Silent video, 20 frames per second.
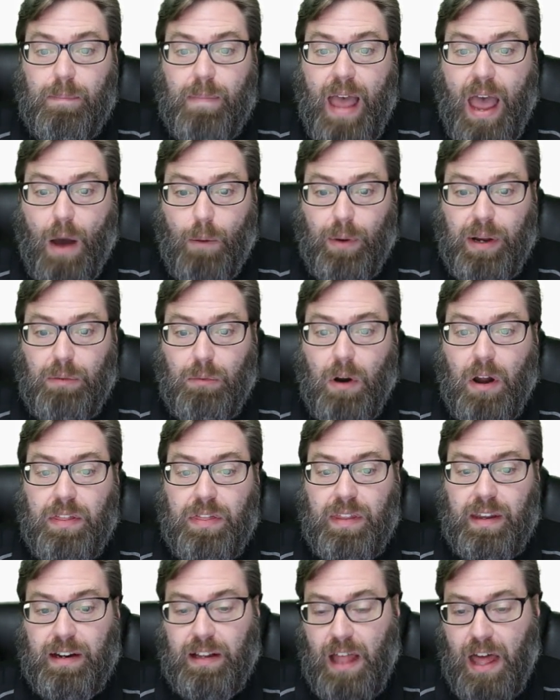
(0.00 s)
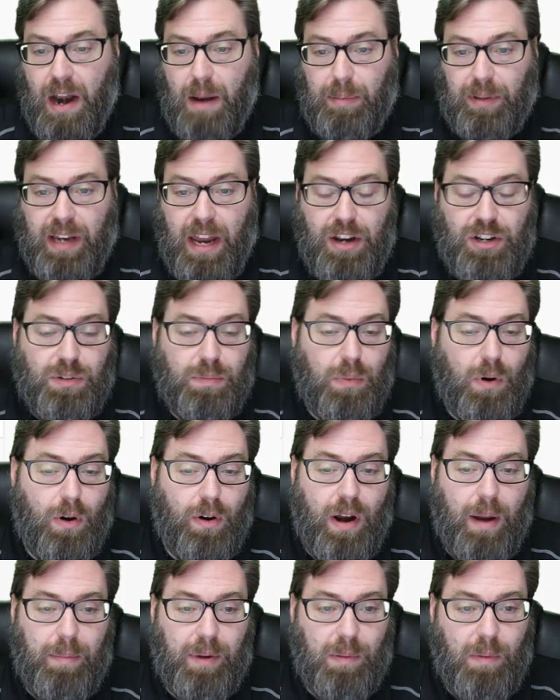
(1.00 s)
how we run the Cloud Application
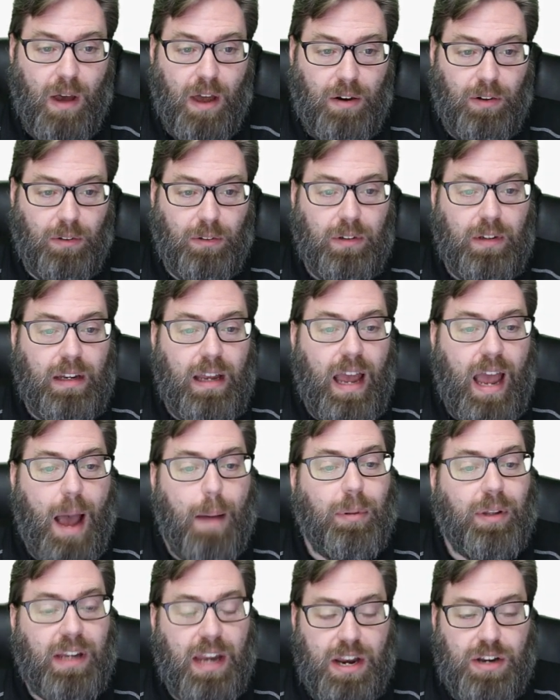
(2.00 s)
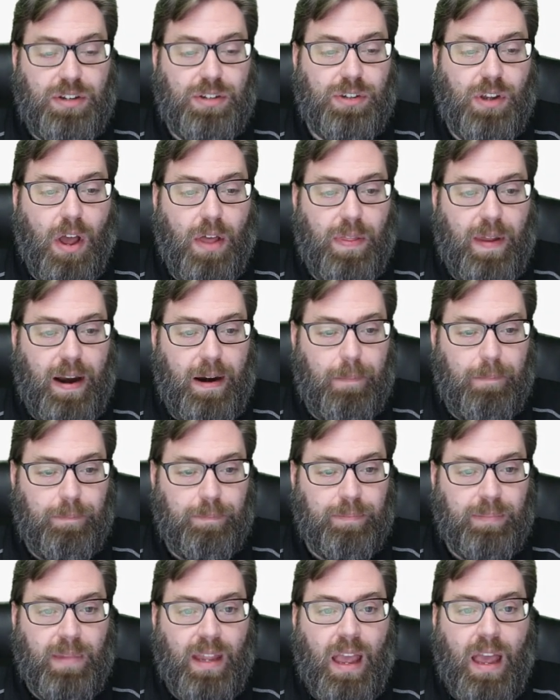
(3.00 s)
Programming Model applications on there.
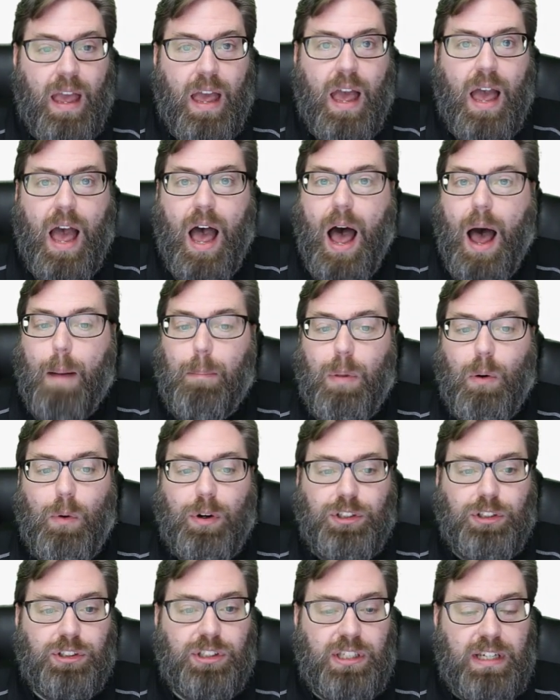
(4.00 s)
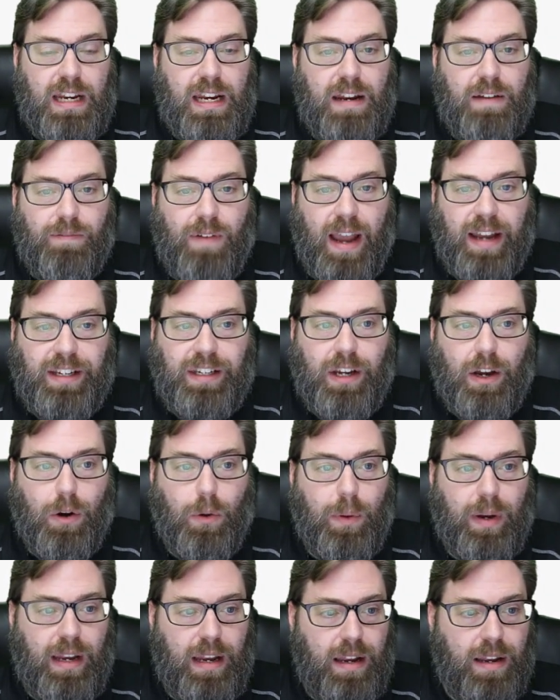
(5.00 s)
But what you'll see, if I
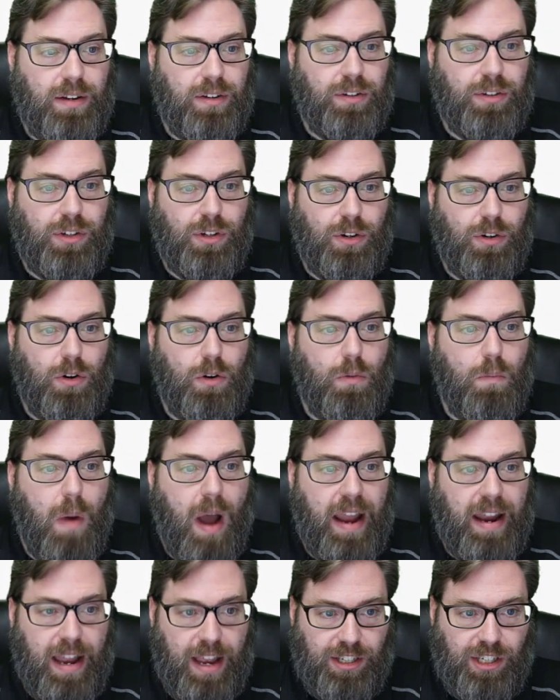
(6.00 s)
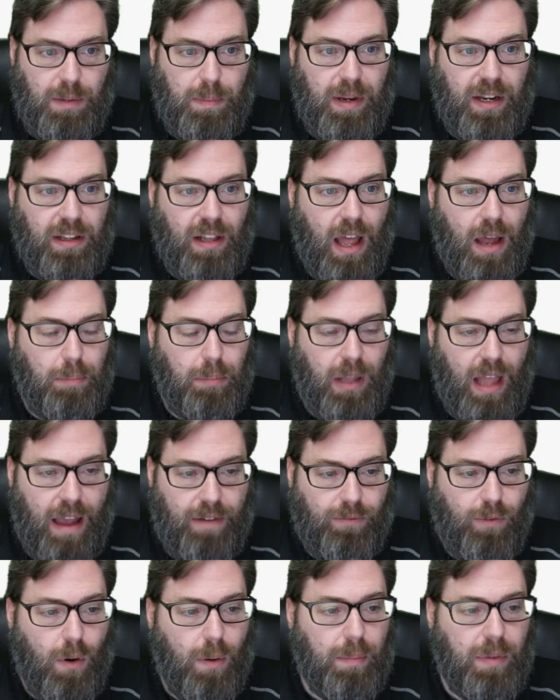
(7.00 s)
go into my SAP Cloud
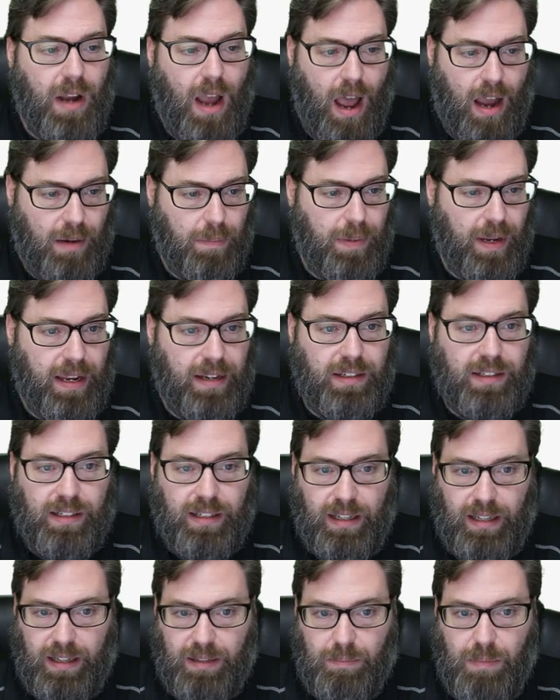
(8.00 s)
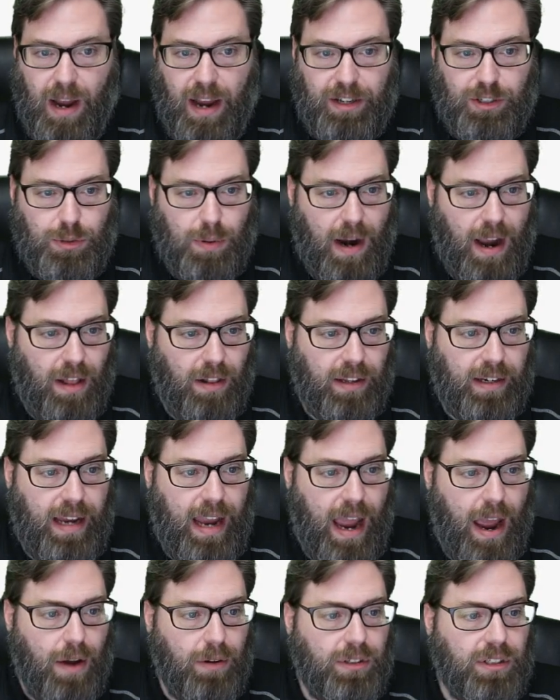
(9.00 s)
Platform cockpit in my trial
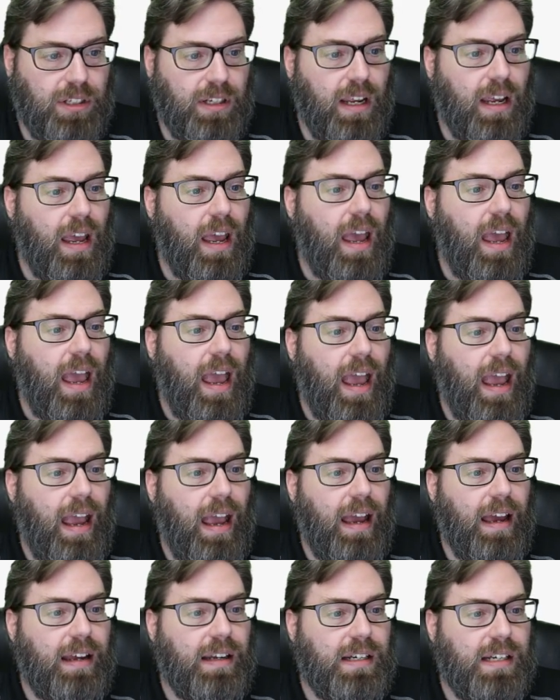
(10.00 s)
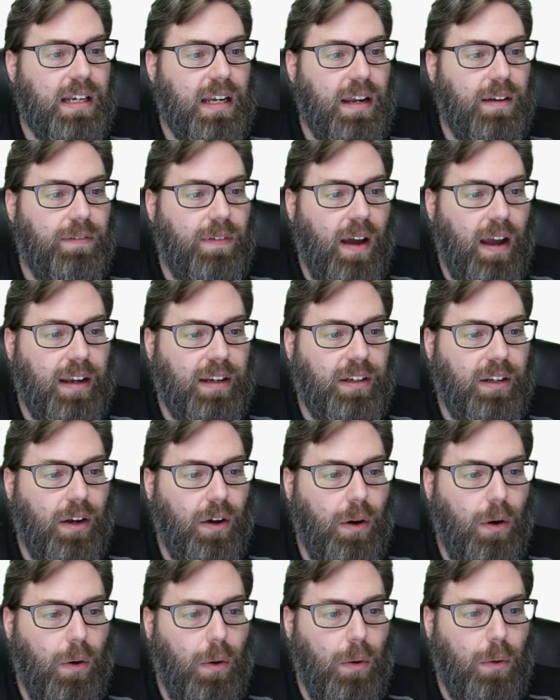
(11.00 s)
account, and if I
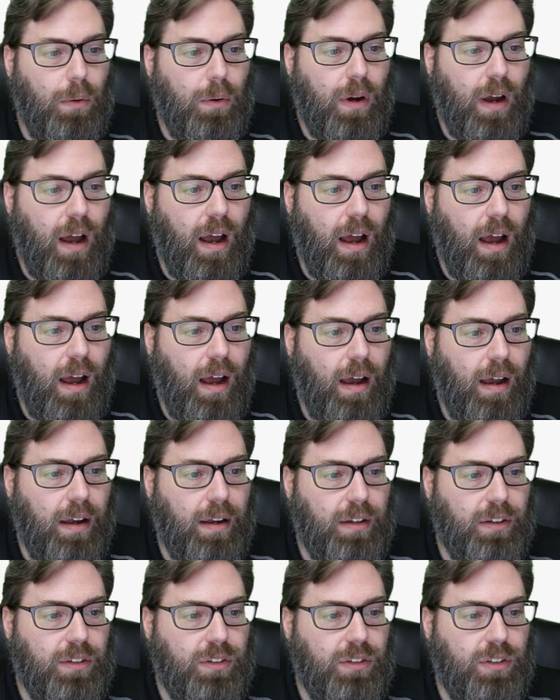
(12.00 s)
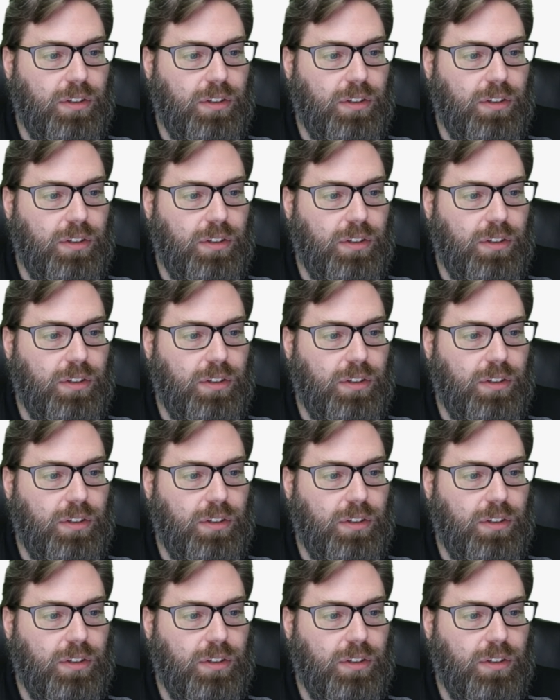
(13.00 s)
go if